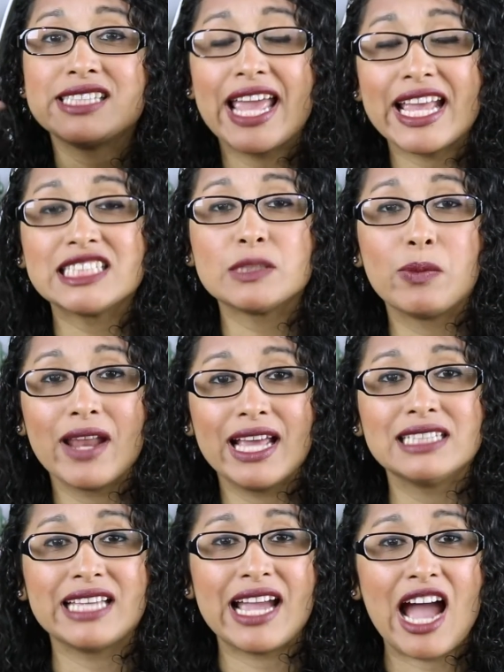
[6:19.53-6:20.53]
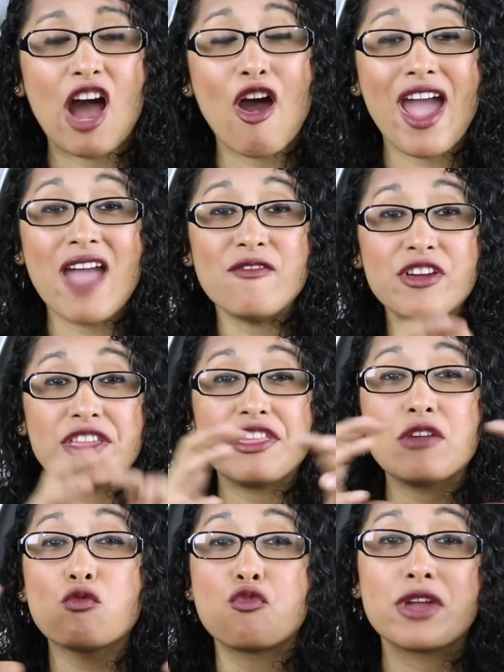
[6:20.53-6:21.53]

takes place and how everything